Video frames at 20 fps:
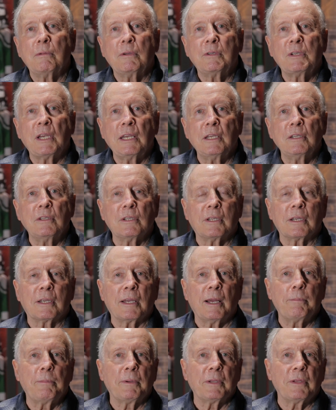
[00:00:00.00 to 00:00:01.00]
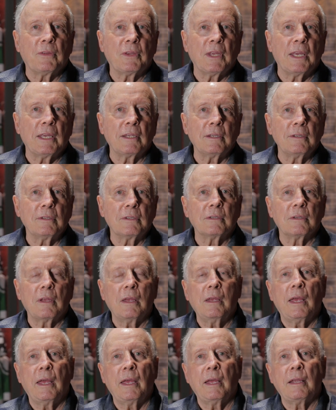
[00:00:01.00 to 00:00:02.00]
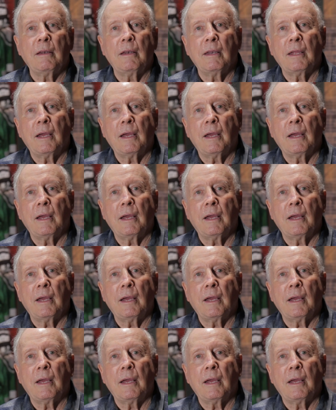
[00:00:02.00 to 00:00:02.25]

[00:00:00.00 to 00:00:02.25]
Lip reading: changed a couple of things, and